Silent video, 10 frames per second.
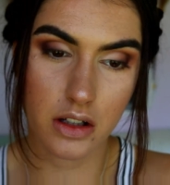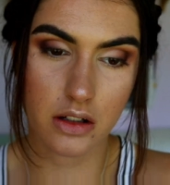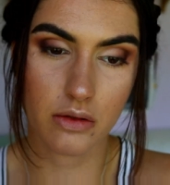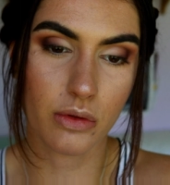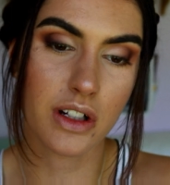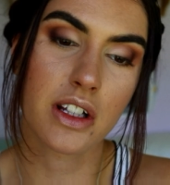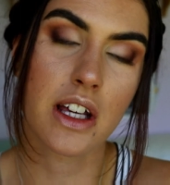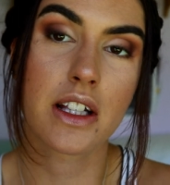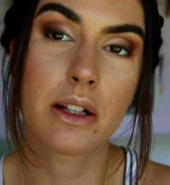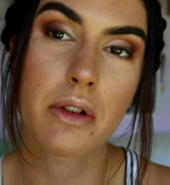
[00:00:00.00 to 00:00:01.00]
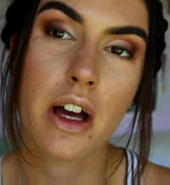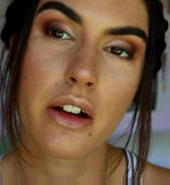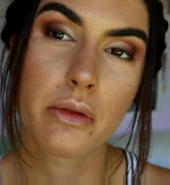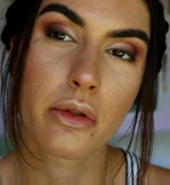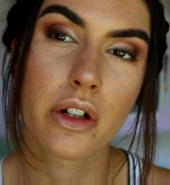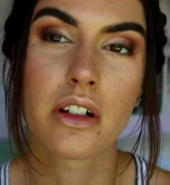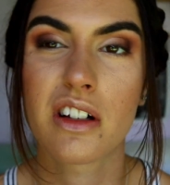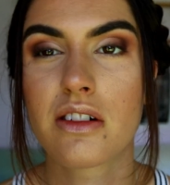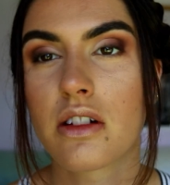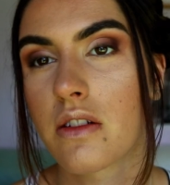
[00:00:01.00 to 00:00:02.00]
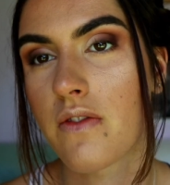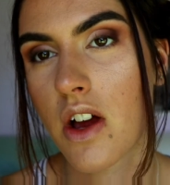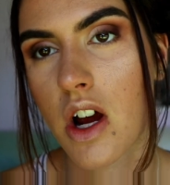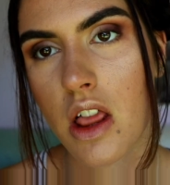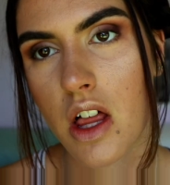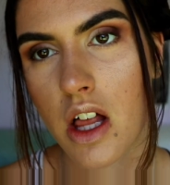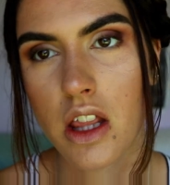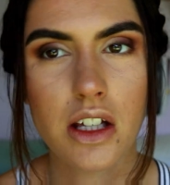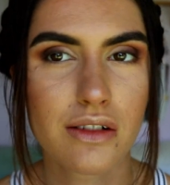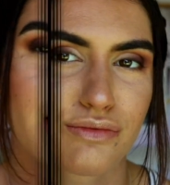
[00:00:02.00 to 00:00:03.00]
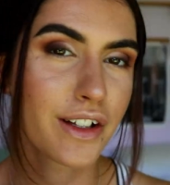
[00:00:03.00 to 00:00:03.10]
into, into that deeper outer point like just very lightly